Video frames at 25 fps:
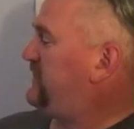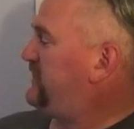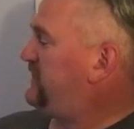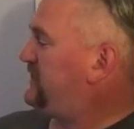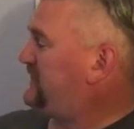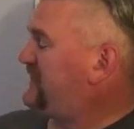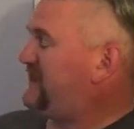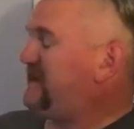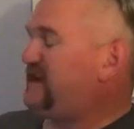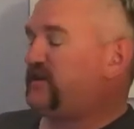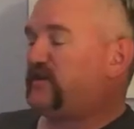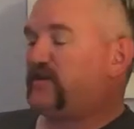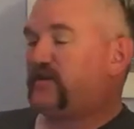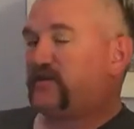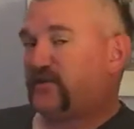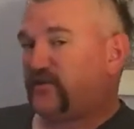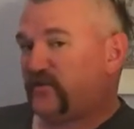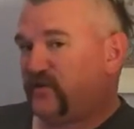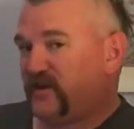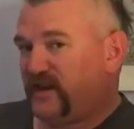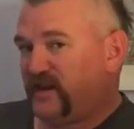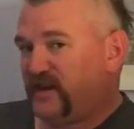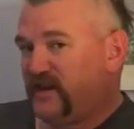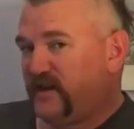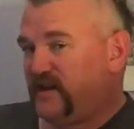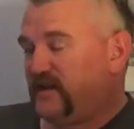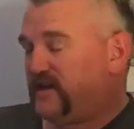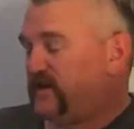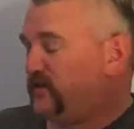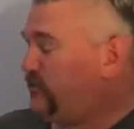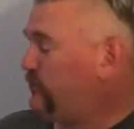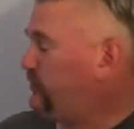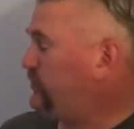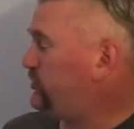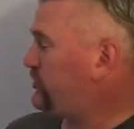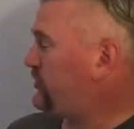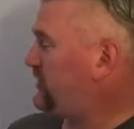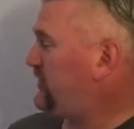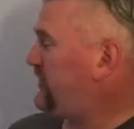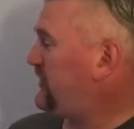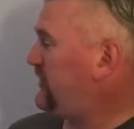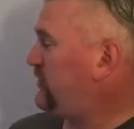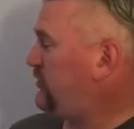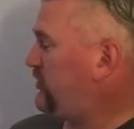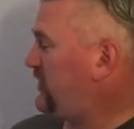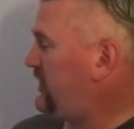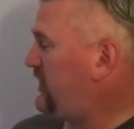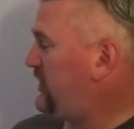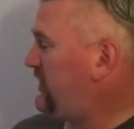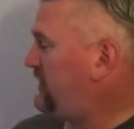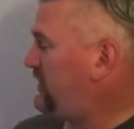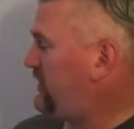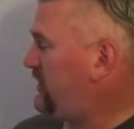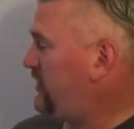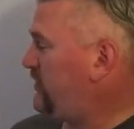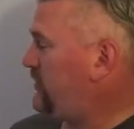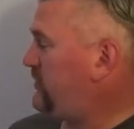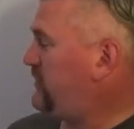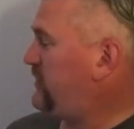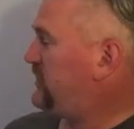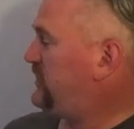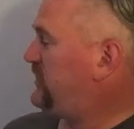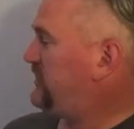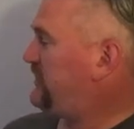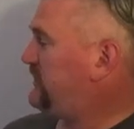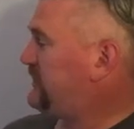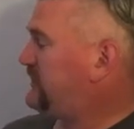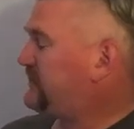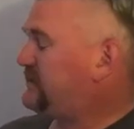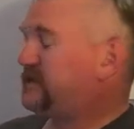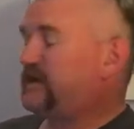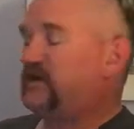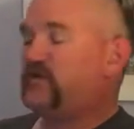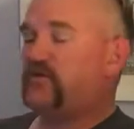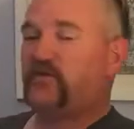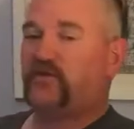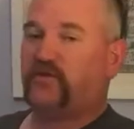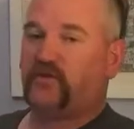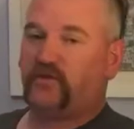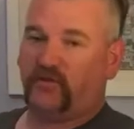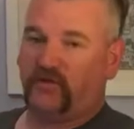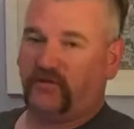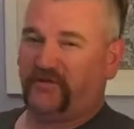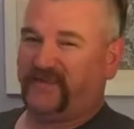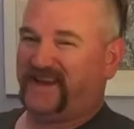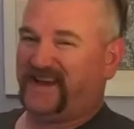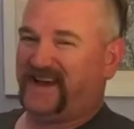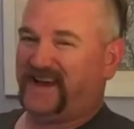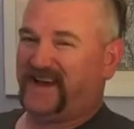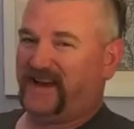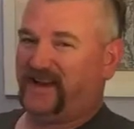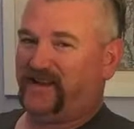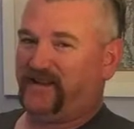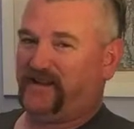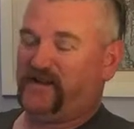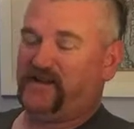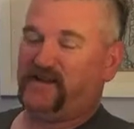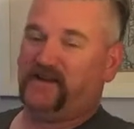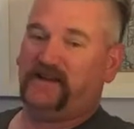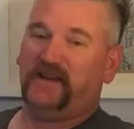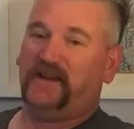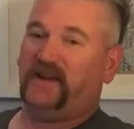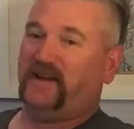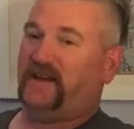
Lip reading: Day three, usually we'll head down to the south of the island.